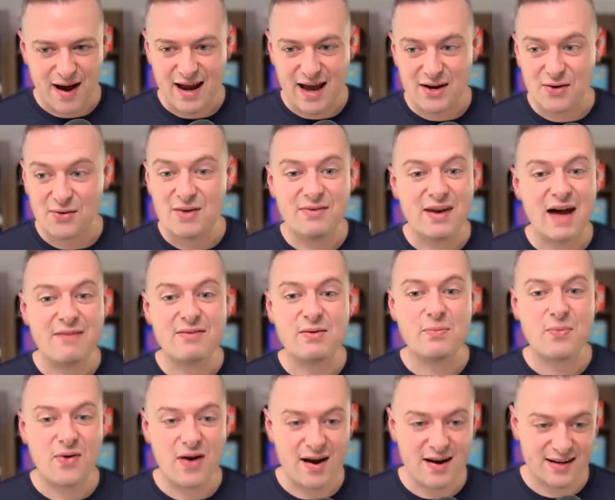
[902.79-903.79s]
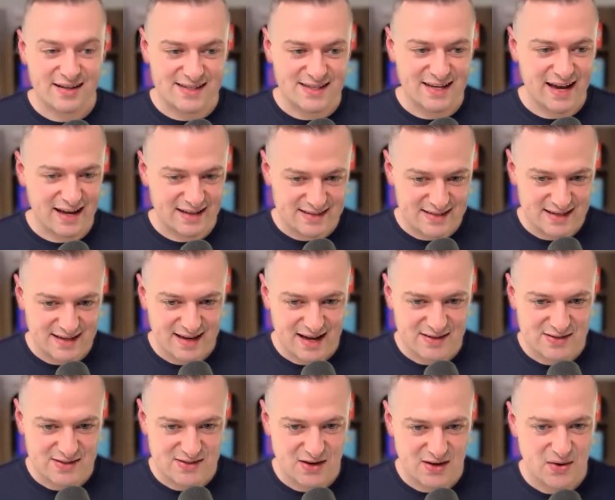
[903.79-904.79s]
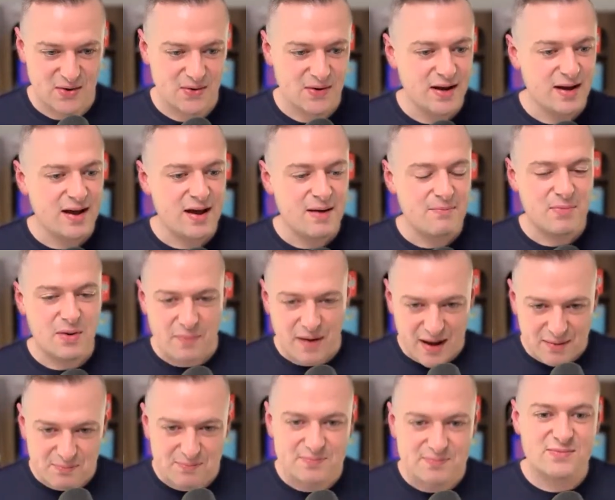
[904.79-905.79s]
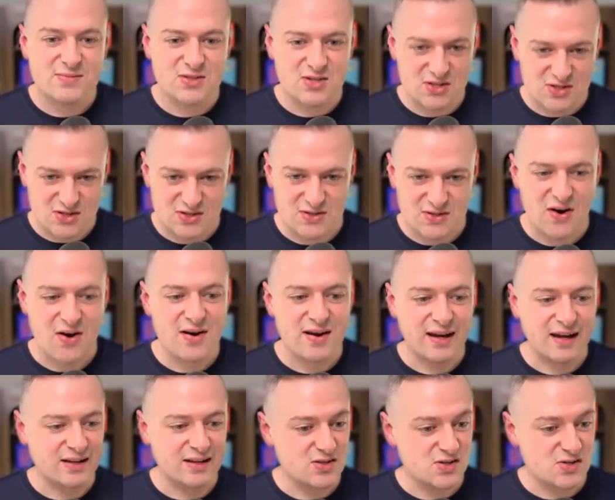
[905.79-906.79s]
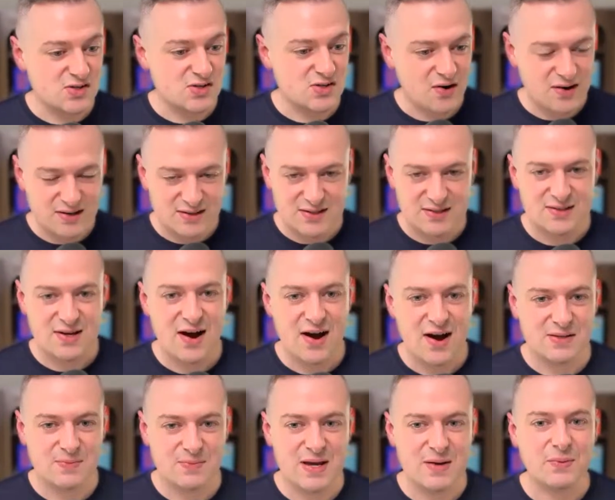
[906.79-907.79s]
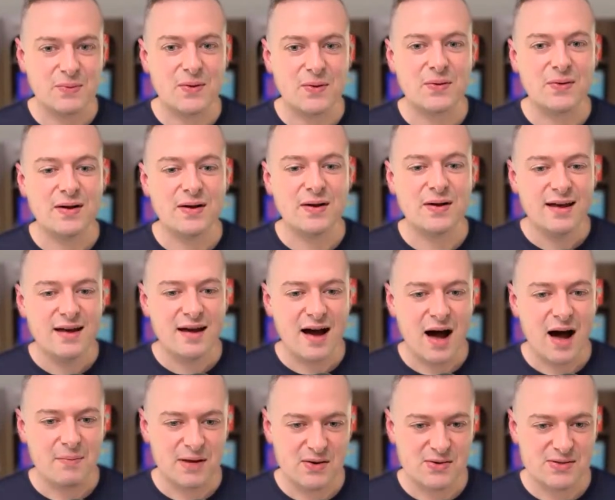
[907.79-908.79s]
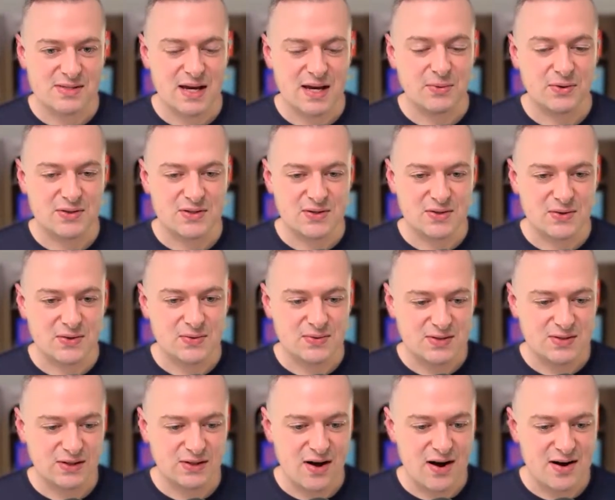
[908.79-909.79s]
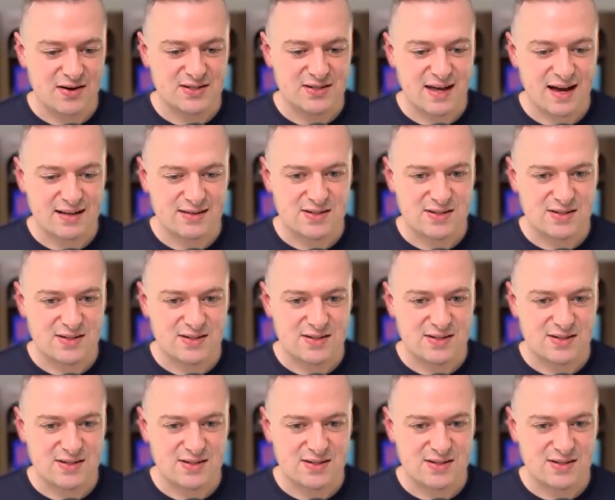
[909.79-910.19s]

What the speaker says: I don't even have a product yet. And so, but by just starting to talk to people, he was able to launch that.